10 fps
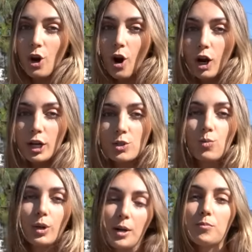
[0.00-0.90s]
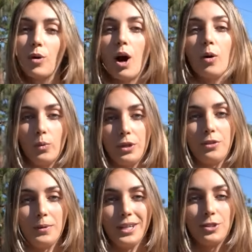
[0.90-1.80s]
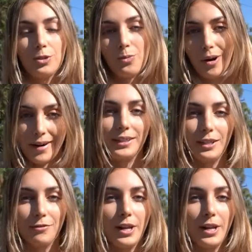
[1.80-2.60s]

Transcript: car is what I brought with me to where I live